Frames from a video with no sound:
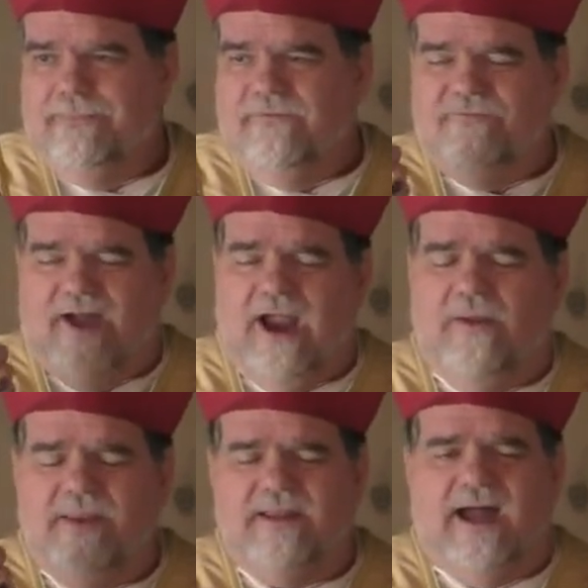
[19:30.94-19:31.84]
The
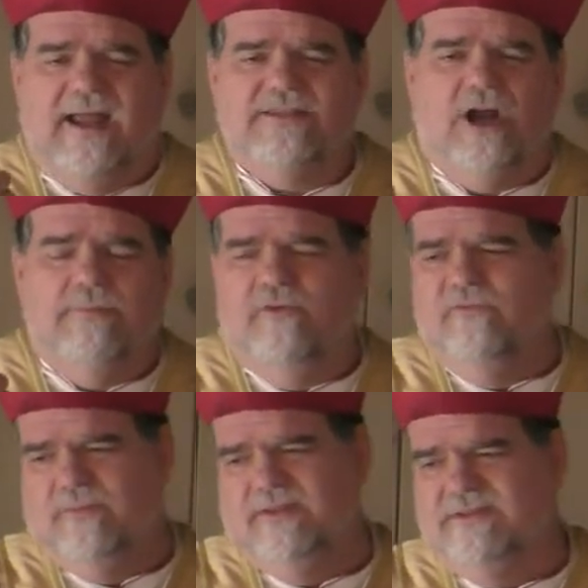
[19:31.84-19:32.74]
fire that guides our
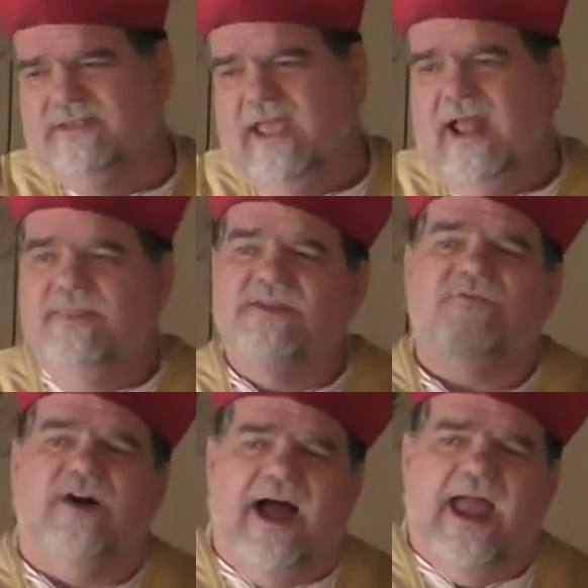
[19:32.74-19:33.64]
movements. And this
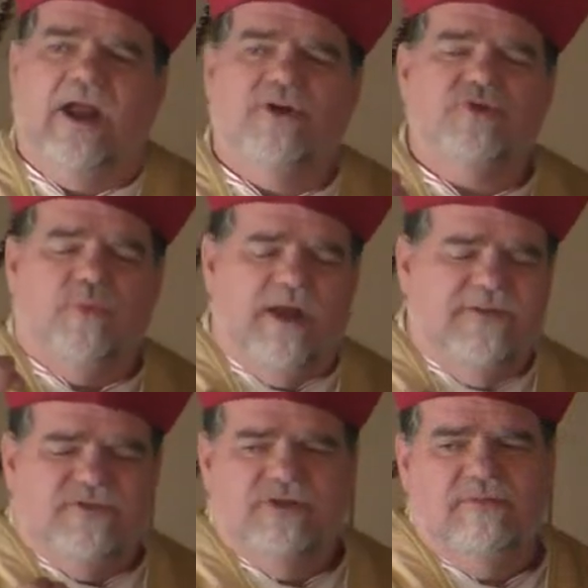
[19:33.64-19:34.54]
fire is one
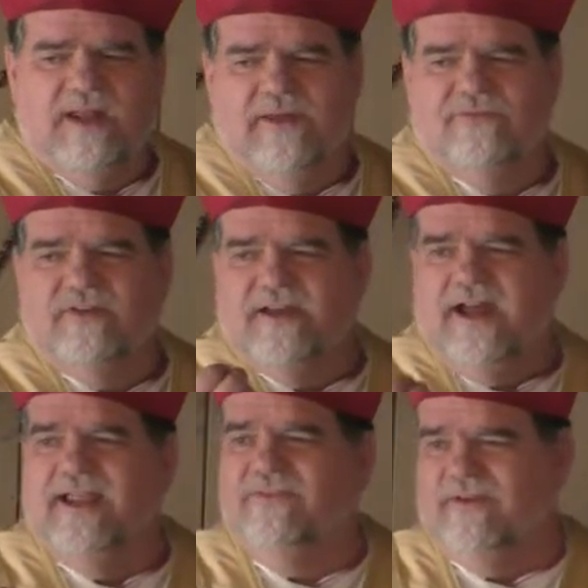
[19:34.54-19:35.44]
of two loves that
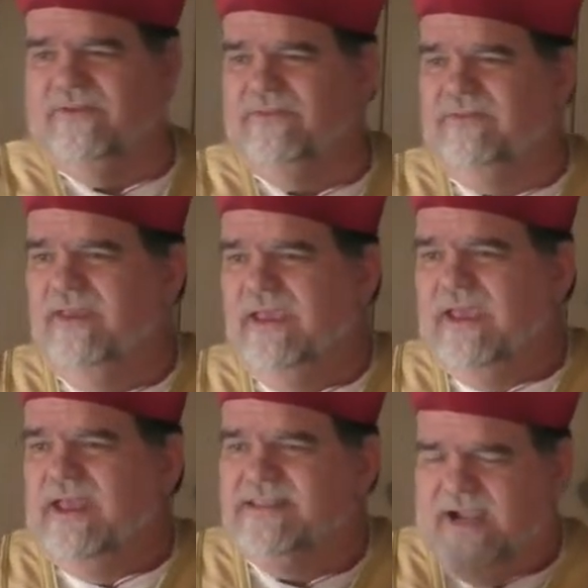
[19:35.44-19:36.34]
guides us.
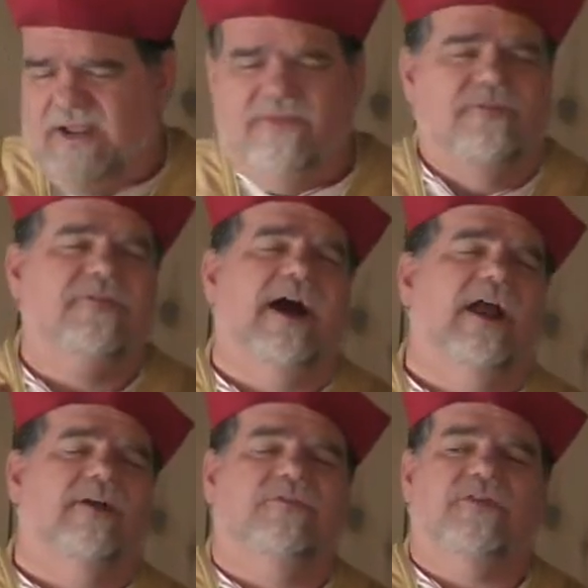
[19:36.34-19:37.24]
It's either the
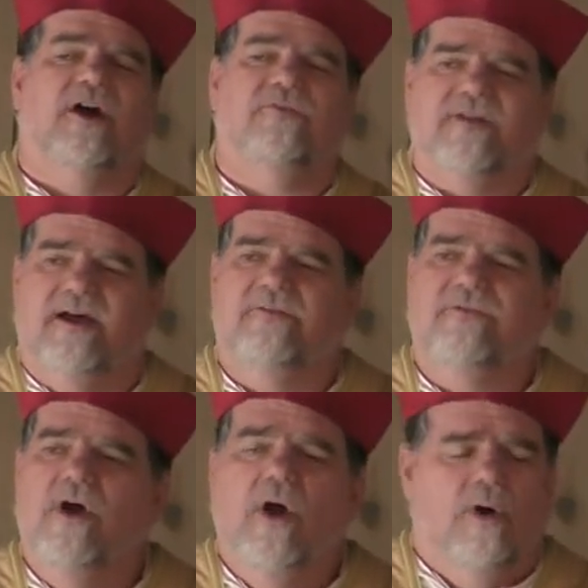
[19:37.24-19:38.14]
fire of
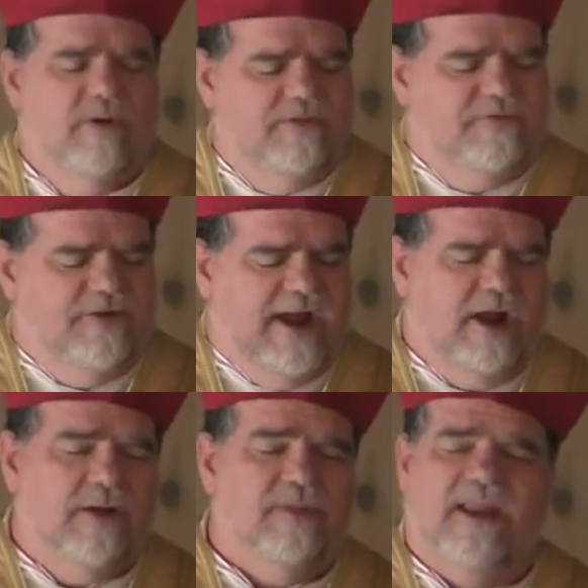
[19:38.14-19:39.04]
self-love or the
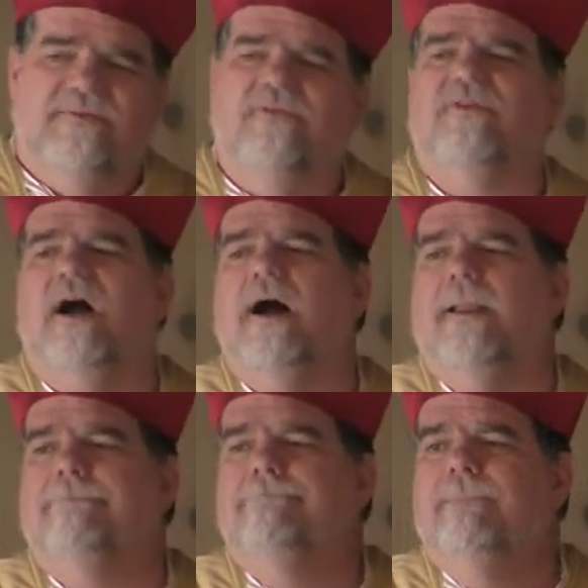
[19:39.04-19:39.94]
fire of the love of
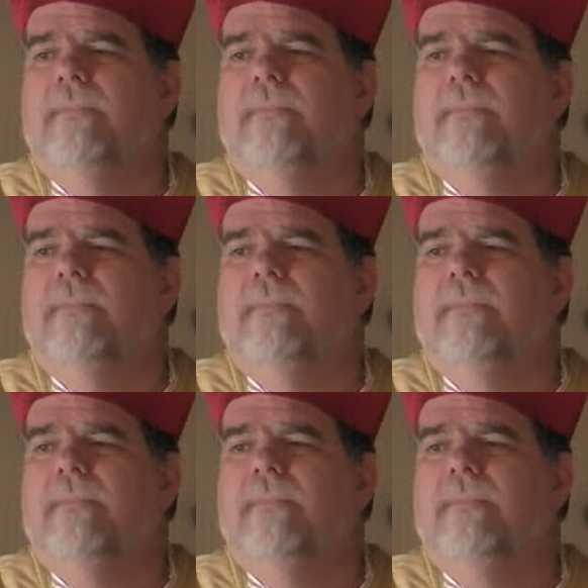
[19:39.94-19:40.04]
God.